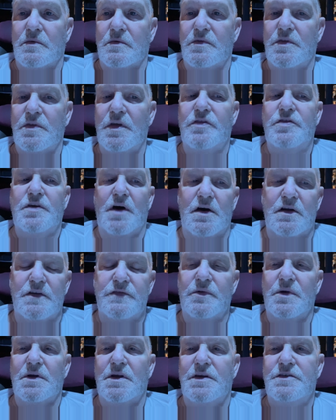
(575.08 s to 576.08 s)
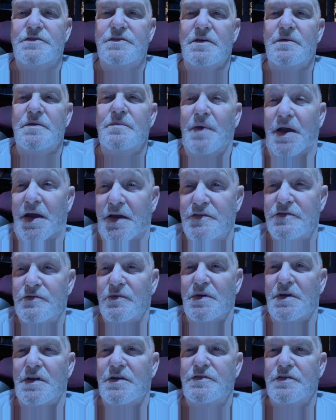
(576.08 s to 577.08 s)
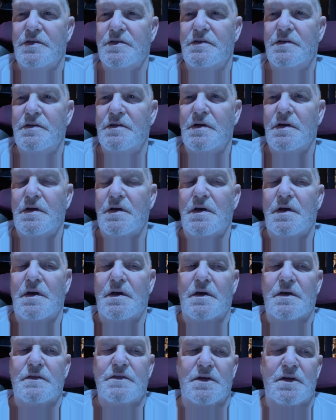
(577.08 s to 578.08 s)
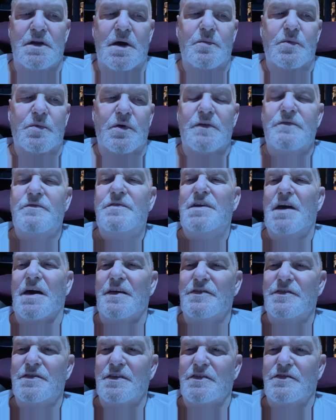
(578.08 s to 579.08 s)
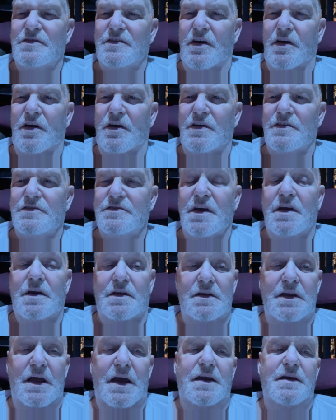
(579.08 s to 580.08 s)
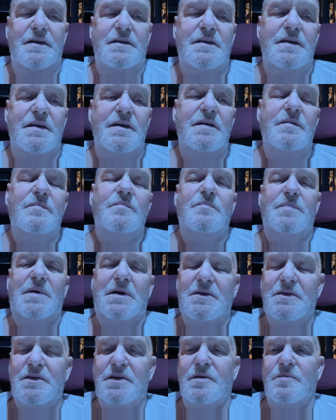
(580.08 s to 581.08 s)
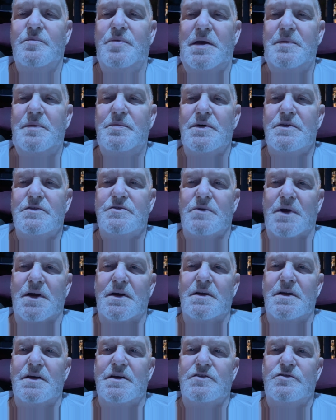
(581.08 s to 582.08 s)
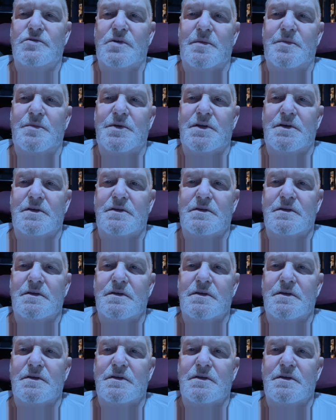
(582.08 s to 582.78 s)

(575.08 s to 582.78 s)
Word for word: The thought of religion, man's religion, the number of deaths it's caused, 90 million people directly attributed